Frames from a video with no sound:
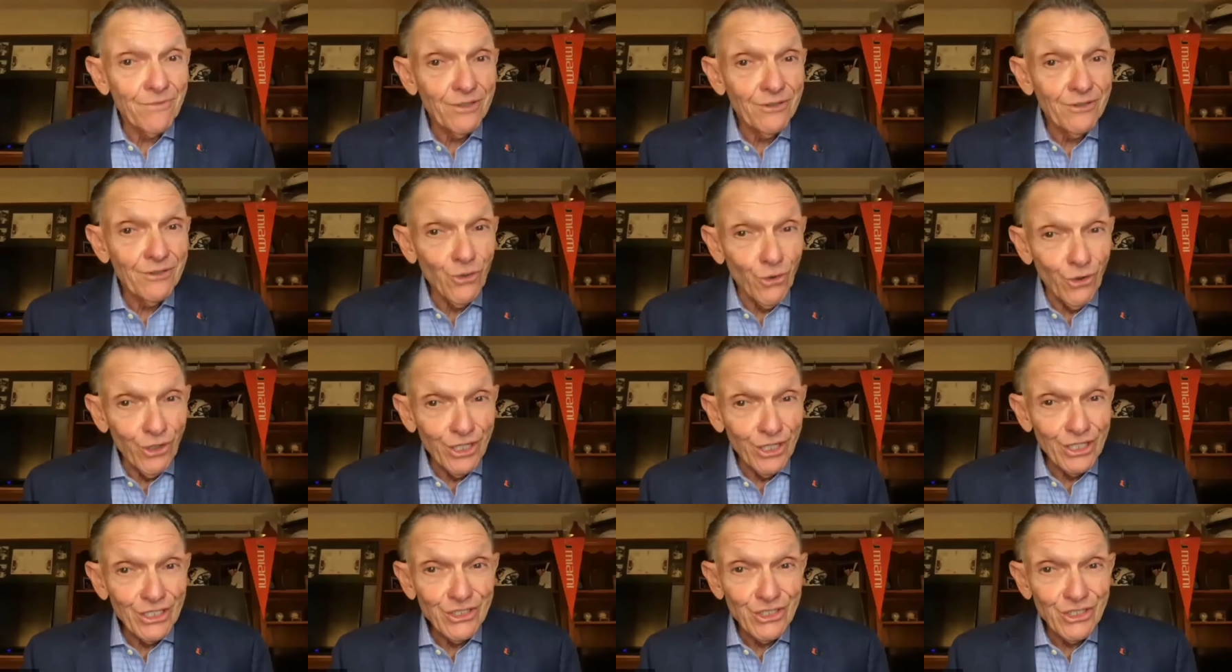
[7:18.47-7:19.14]

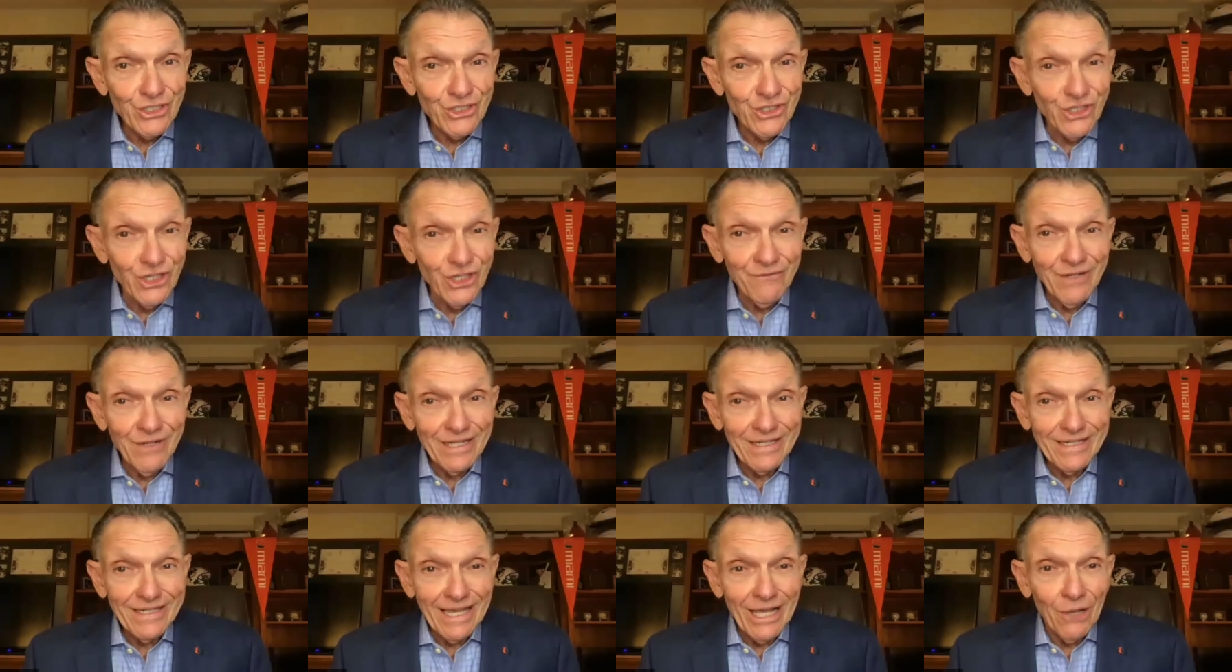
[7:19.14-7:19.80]
Joining us this
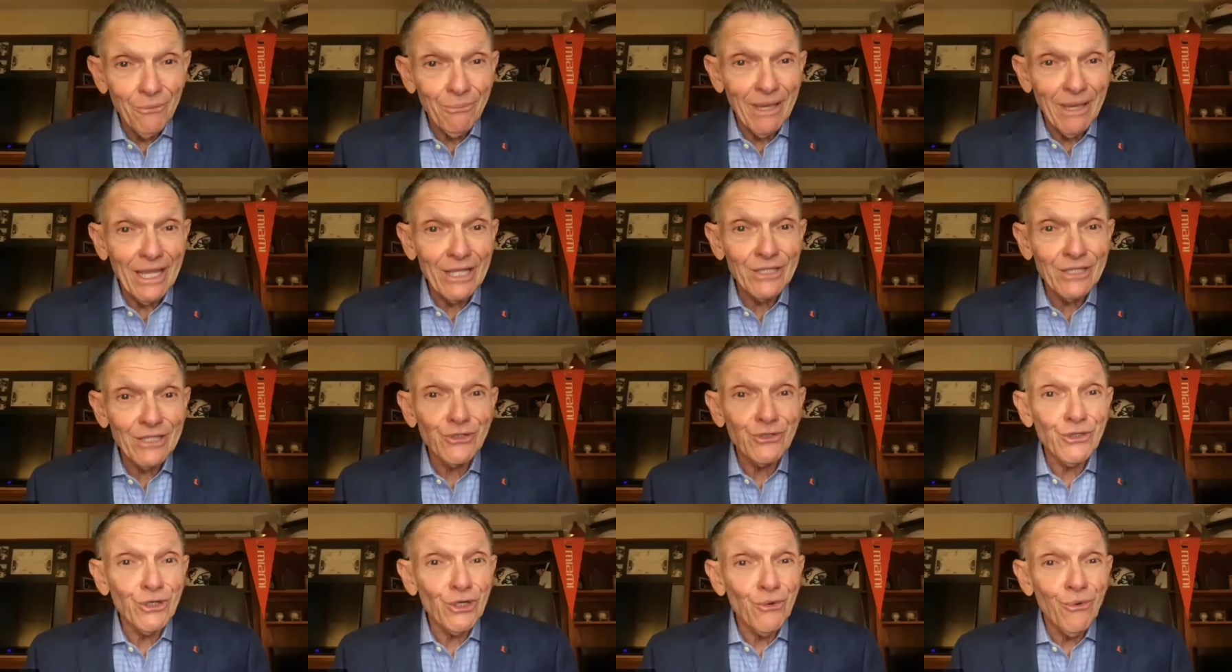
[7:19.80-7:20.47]
evening to help
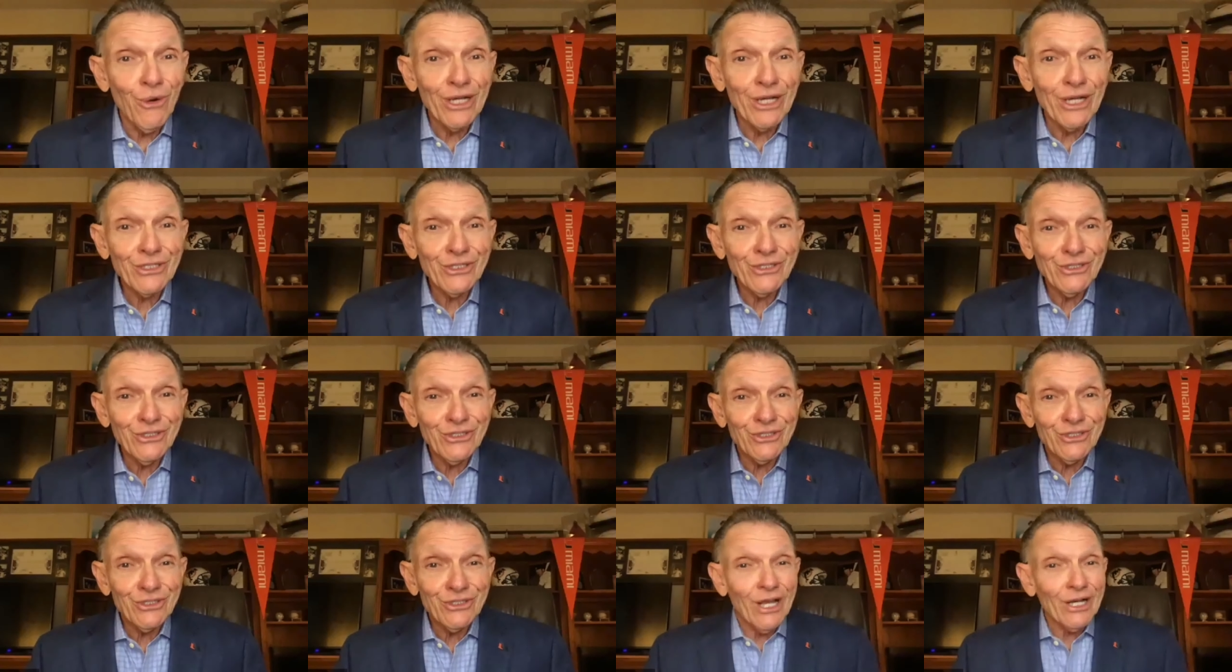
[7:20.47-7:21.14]
answer your
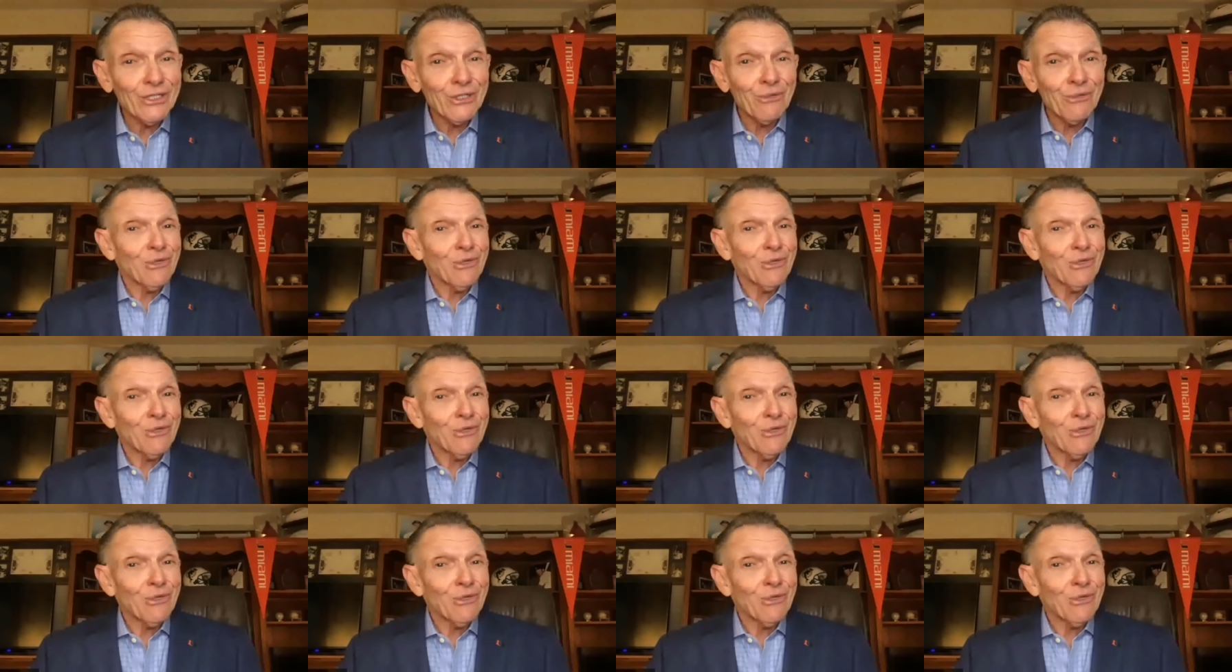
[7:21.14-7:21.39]
questions is Dr.